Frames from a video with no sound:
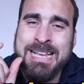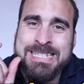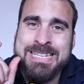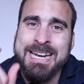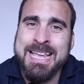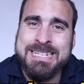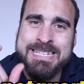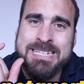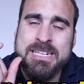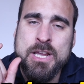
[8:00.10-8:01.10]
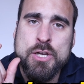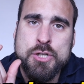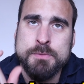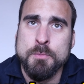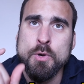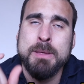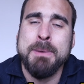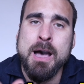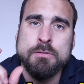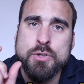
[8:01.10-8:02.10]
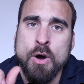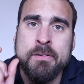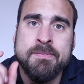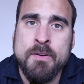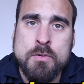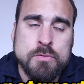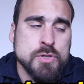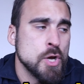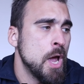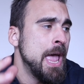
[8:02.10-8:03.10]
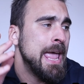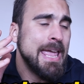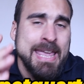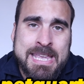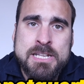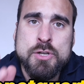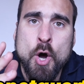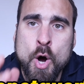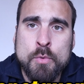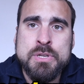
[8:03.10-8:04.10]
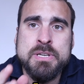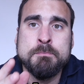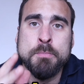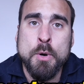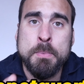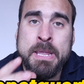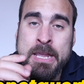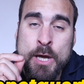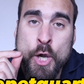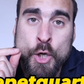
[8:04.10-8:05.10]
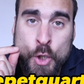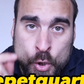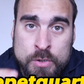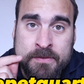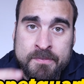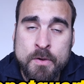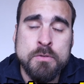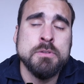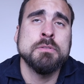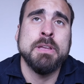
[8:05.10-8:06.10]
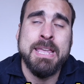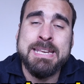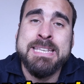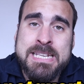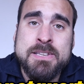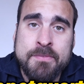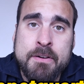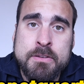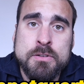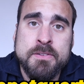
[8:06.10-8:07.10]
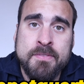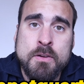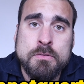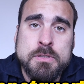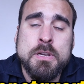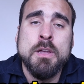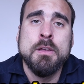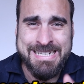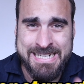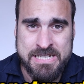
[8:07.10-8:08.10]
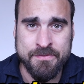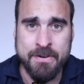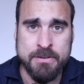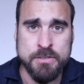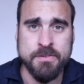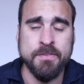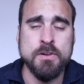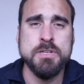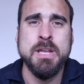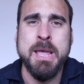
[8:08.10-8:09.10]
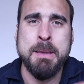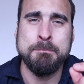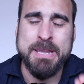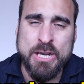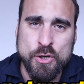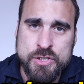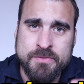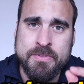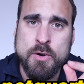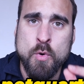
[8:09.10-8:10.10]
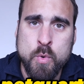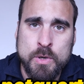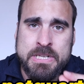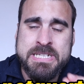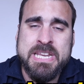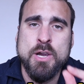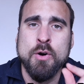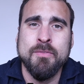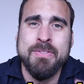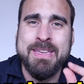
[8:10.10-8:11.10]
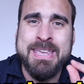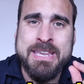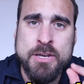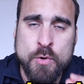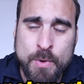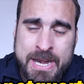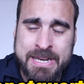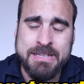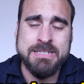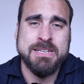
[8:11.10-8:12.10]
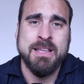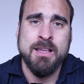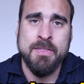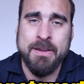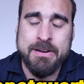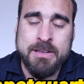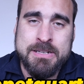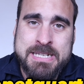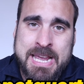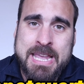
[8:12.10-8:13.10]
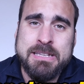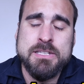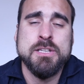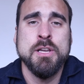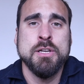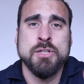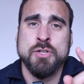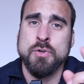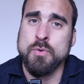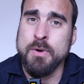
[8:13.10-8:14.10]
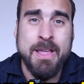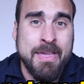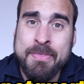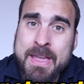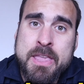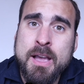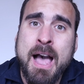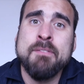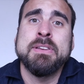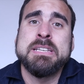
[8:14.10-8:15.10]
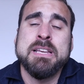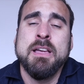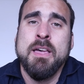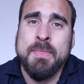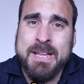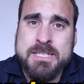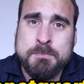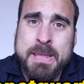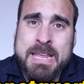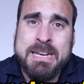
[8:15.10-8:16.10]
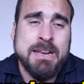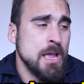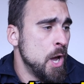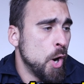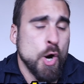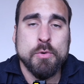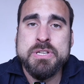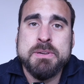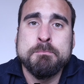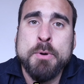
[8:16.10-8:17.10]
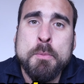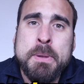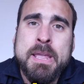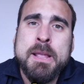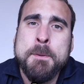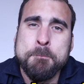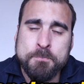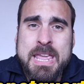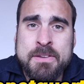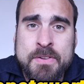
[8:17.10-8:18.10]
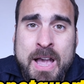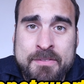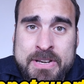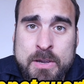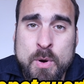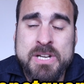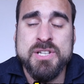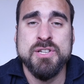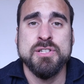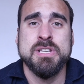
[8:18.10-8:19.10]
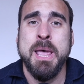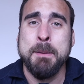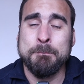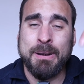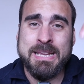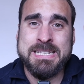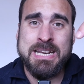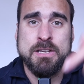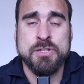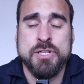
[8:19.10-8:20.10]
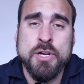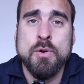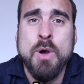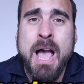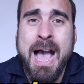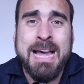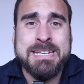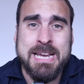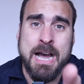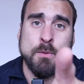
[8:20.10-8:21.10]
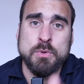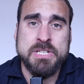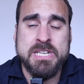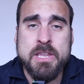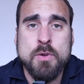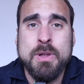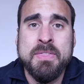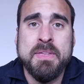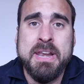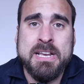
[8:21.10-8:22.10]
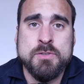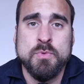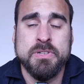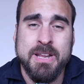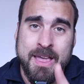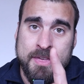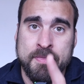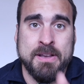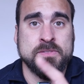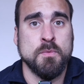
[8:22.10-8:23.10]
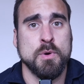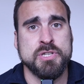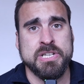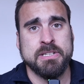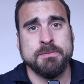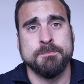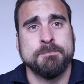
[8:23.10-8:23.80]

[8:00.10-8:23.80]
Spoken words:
a selected small amount of foods. Is Orijen puppy a good food? It is a very good food. It is a very good food because of the quality of the ingredients that it contains. So there you have it. That's been Orijen puppy. If you have any questions, please let us know and I will see you in the next one. Thanks for watching.